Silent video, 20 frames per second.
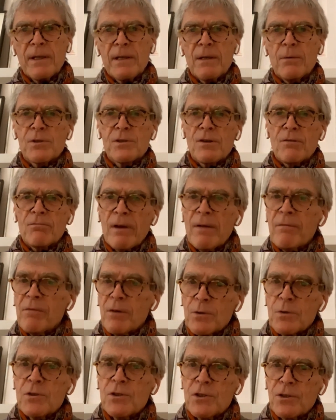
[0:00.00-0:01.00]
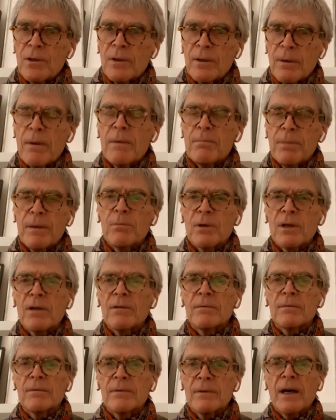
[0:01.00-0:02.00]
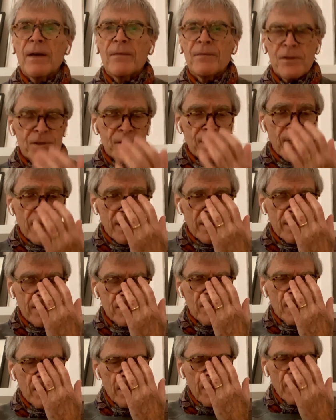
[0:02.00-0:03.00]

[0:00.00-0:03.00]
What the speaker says: I mean, it was a revolution. I mean, people don't understand